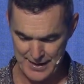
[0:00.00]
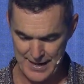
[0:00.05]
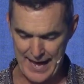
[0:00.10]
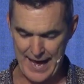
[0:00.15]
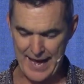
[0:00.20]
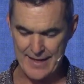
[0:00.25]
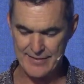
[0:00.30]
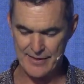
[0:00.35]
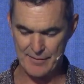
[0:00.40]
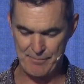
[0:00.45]

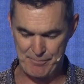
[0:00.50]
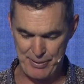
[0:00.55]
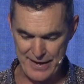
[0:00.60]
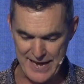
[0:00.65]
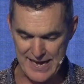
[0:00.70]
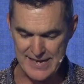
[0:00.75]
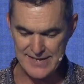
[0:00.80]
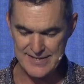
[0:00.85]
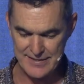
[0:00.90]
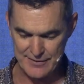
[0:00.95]
And the
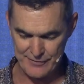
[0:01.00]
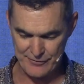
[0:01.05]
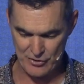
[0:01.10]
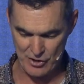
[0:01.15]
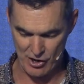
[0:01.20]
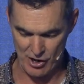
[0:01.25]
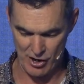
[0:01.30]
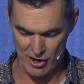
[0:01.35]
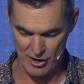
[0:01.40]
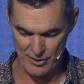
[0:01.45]
peace of
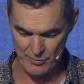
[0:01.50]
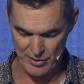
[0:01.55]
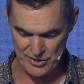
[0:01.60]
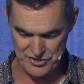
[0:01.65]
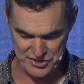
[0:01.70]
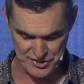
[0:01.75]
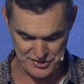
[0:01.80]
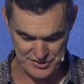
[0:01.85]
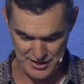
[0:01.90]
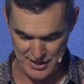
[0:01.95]
God,
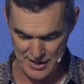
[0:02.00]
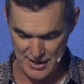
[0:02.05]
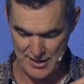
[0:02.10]
which is,